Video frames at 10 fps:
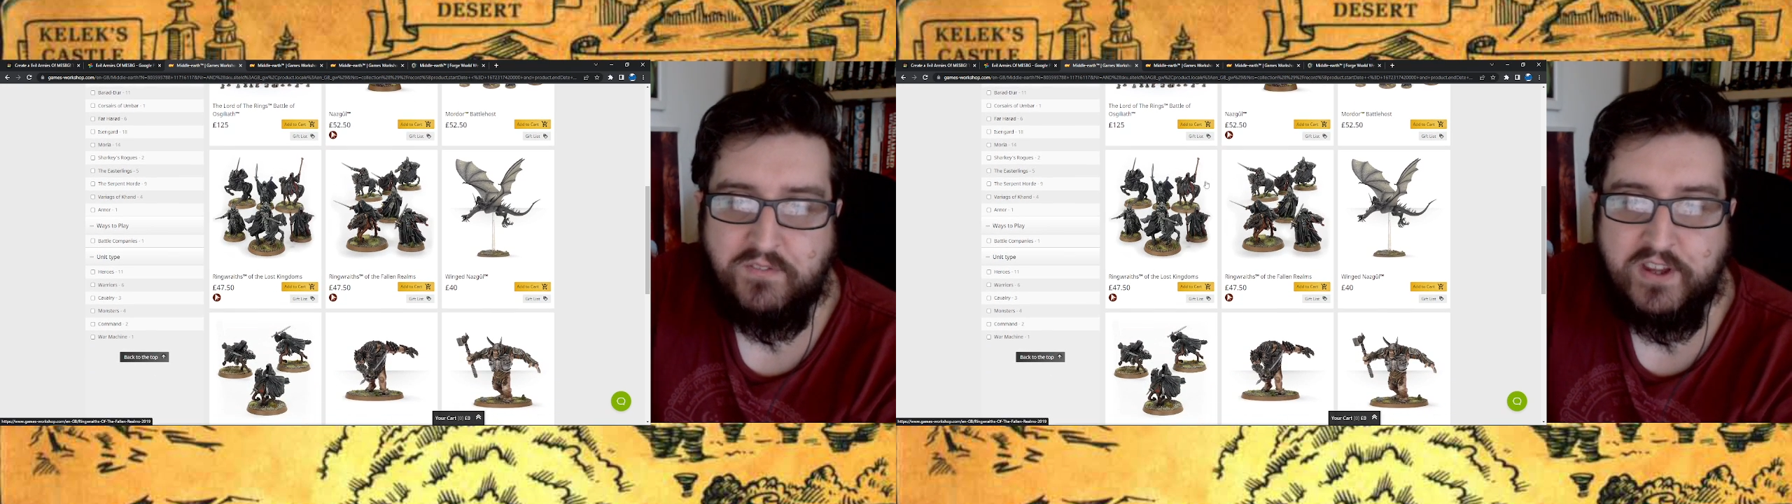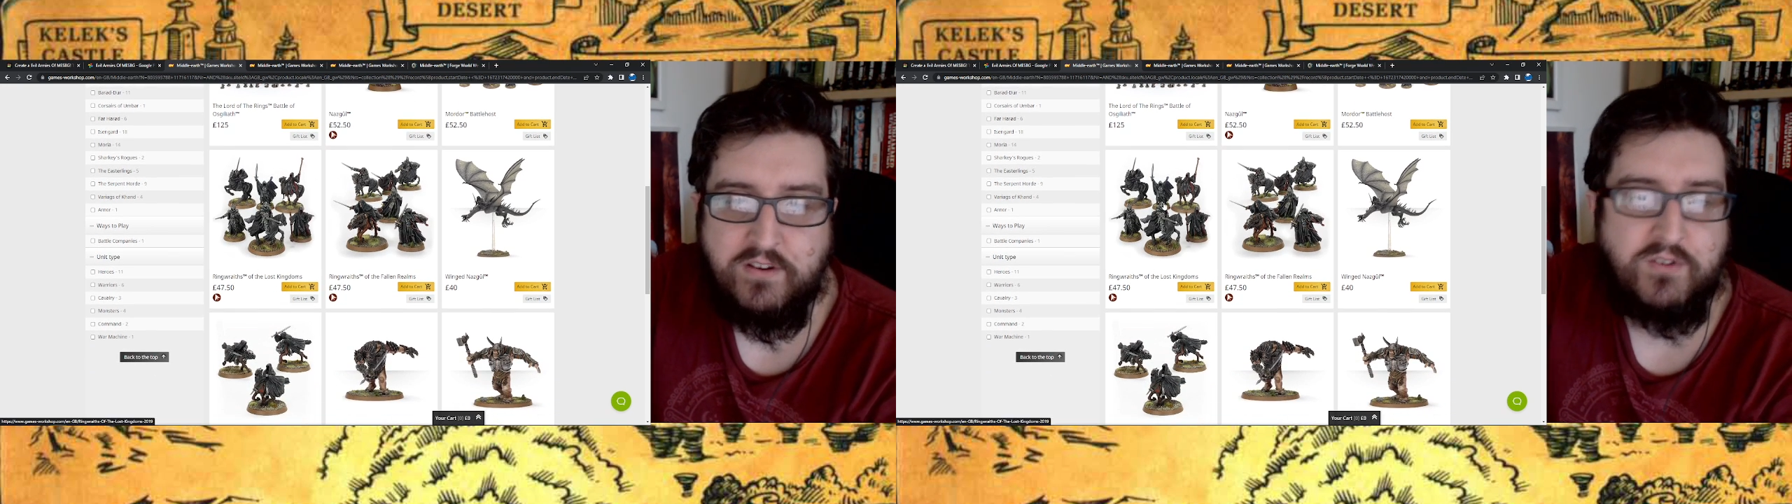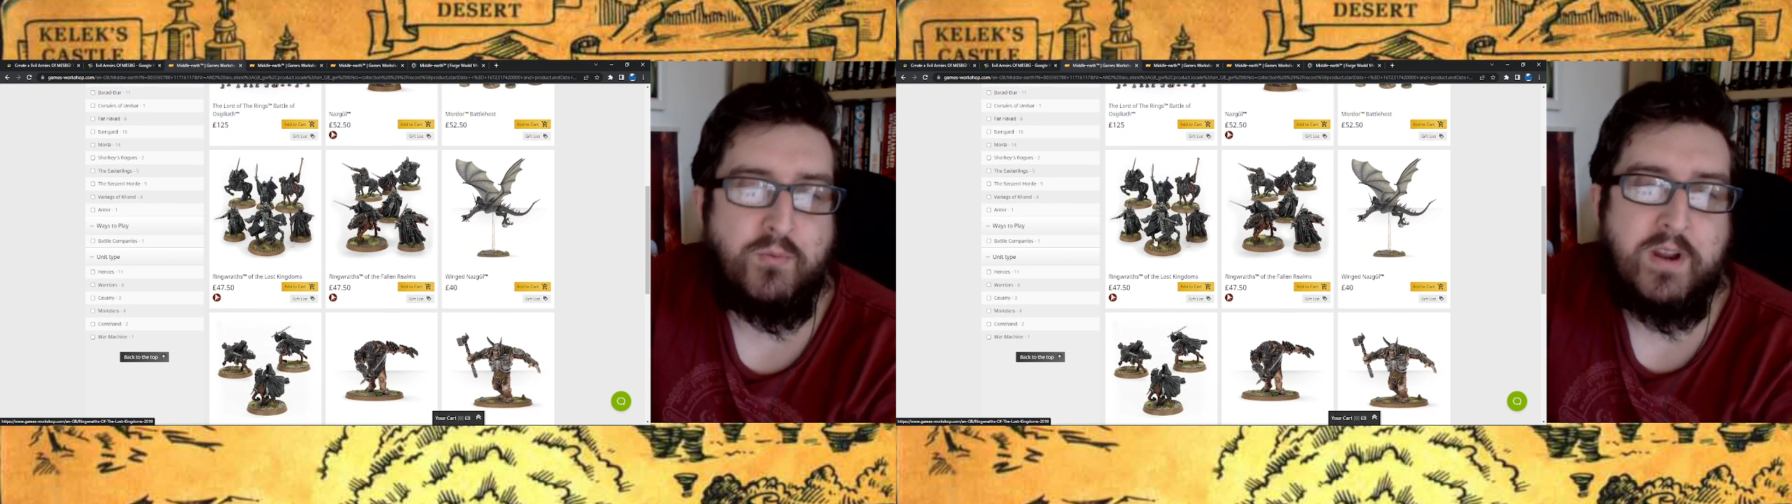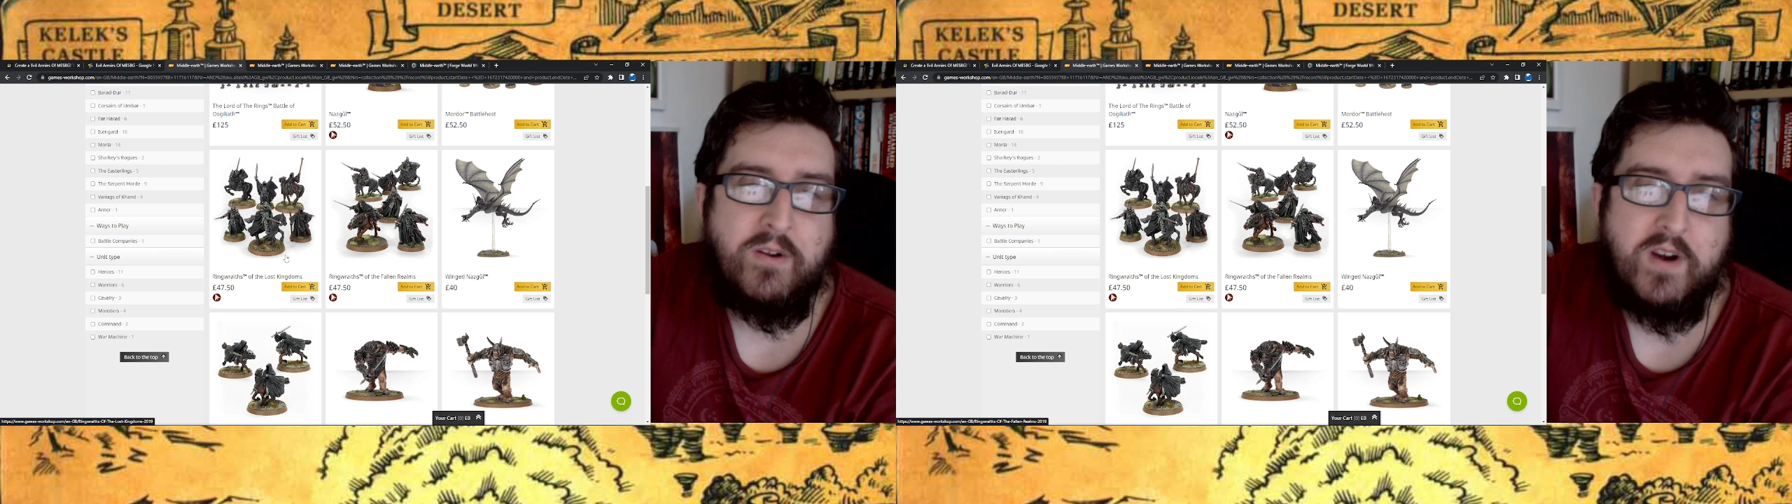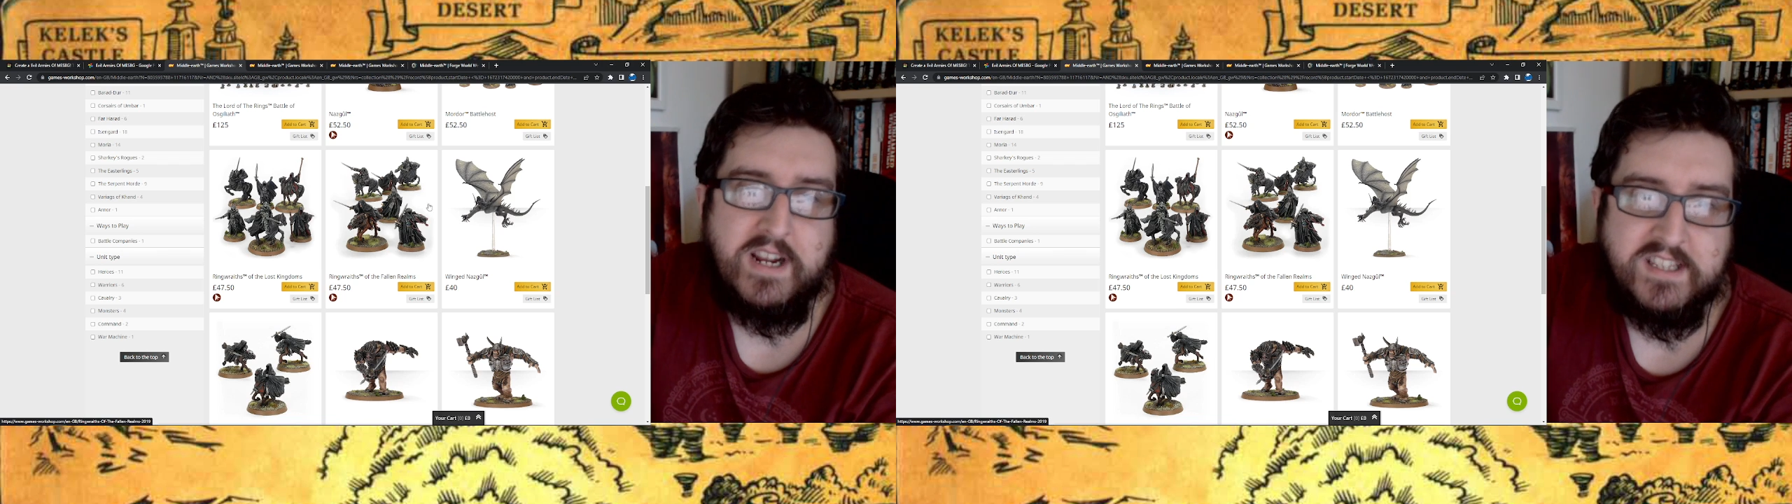those ring
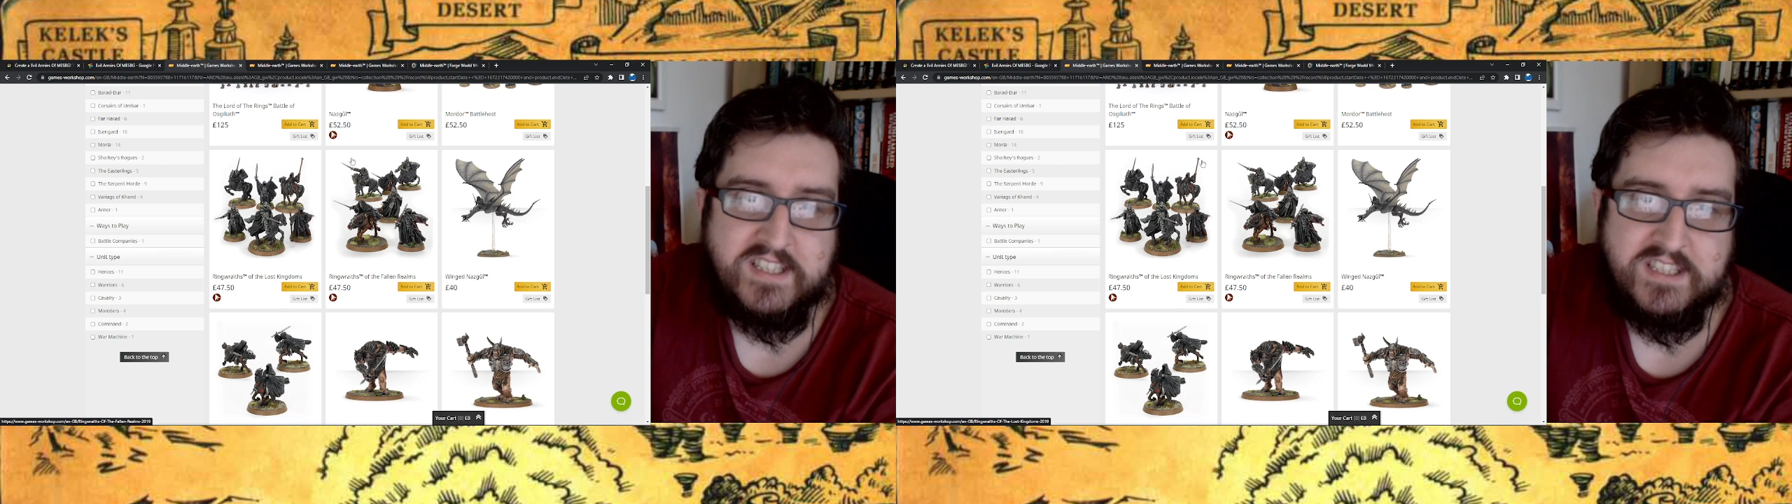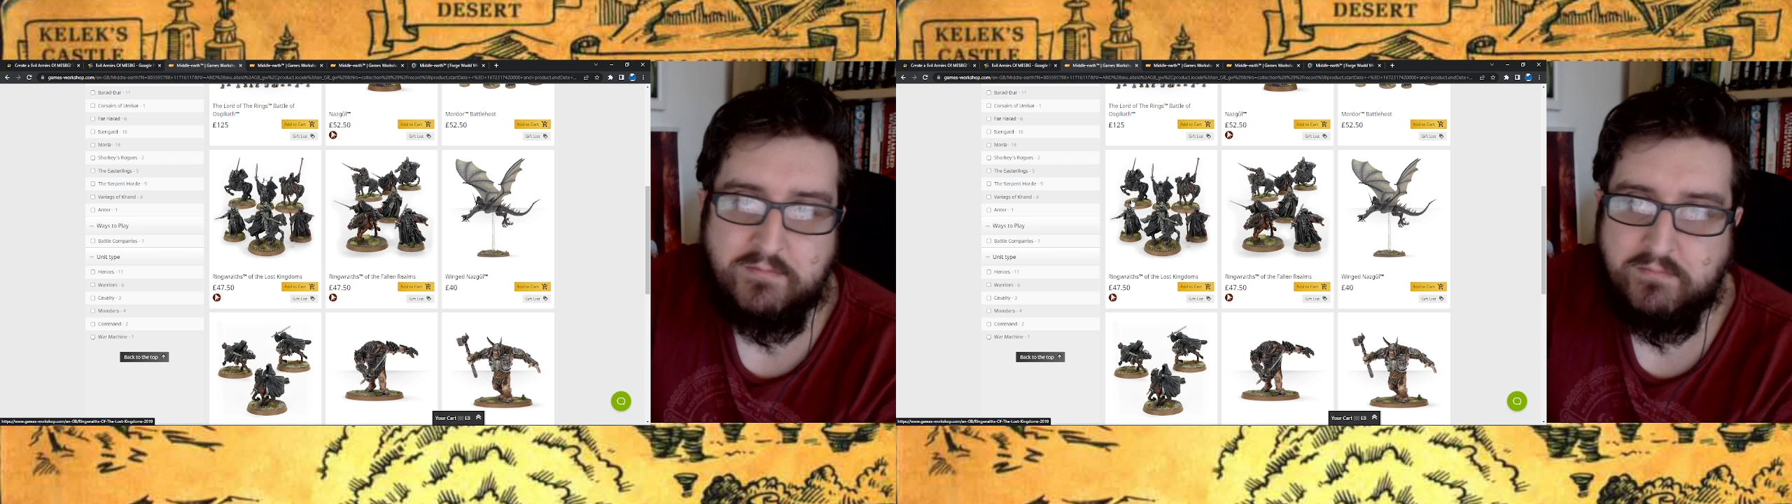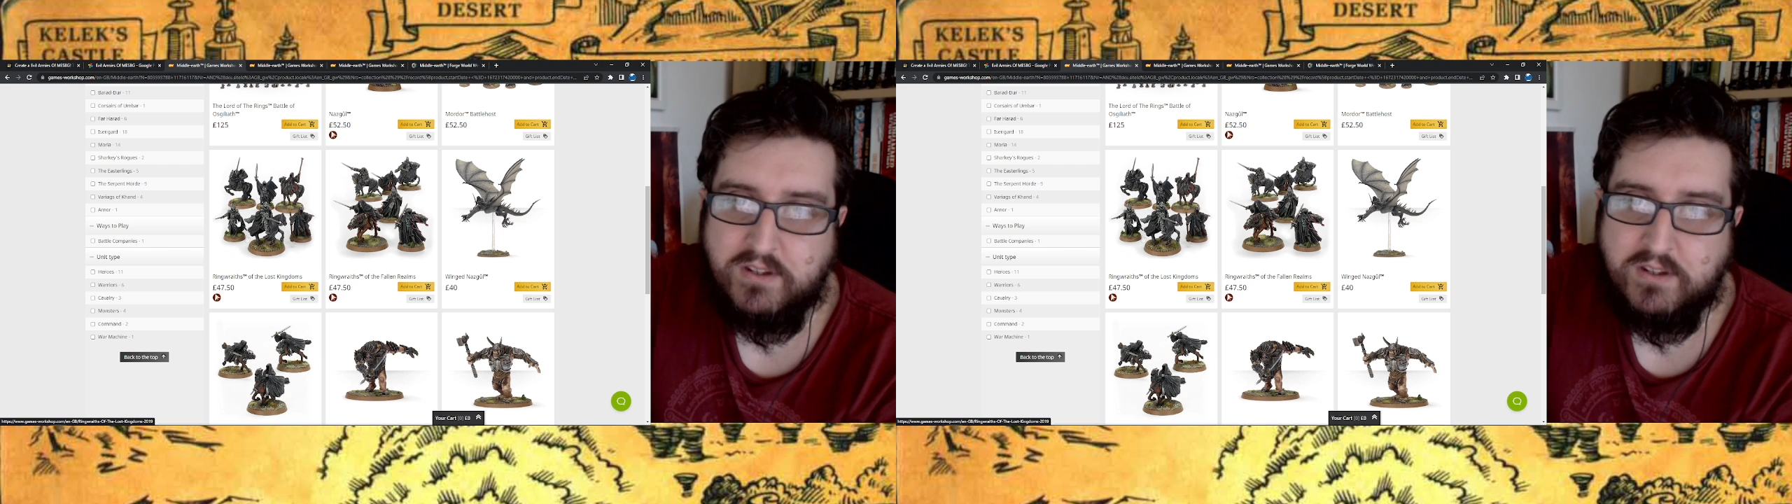wraiths.